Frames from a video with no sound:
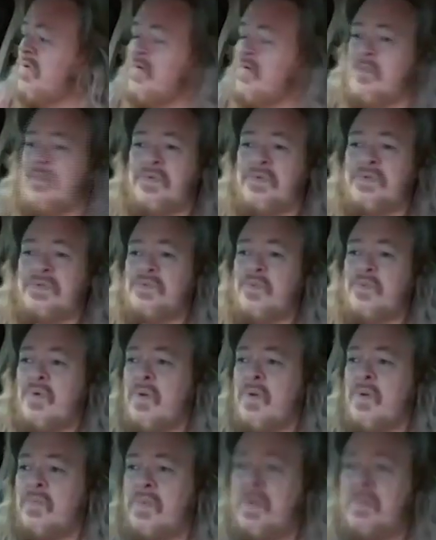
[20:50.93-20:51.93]
cripples
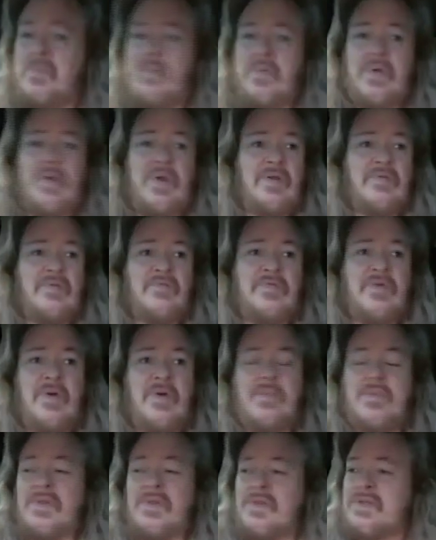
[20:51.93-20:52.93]
walk, people healed of
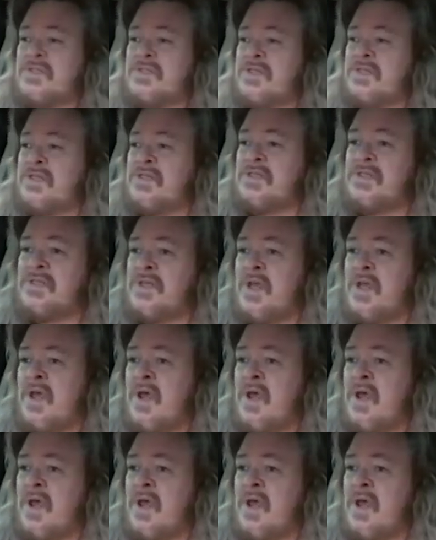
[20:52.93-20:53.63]
terminal diseases.